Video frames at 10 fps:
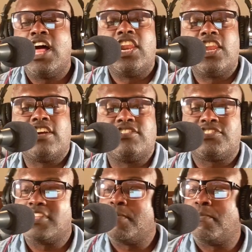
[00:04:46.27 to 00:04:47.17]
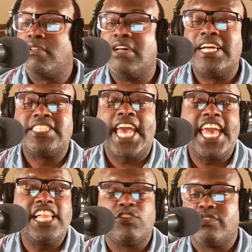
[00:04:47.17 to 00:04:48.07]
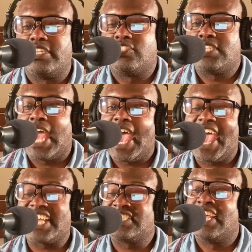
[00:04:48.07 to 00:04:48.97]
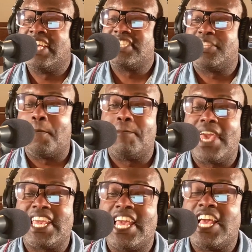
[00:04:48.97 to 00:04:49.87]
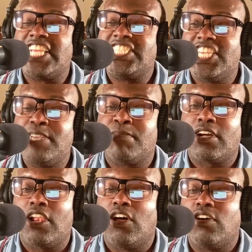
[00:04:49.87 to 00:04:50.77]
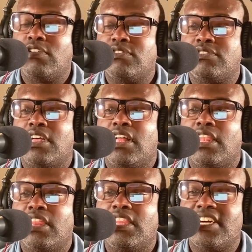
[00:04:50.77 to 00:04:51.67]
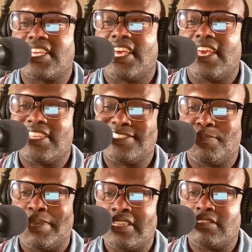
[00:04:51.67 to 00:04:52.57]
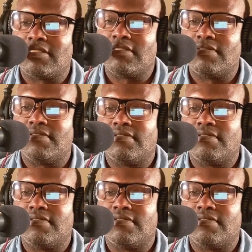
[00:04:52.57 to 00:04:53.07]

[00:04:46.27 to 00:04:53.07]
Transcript: Learn simple tailoring hacks to make cheap clothes look expensive.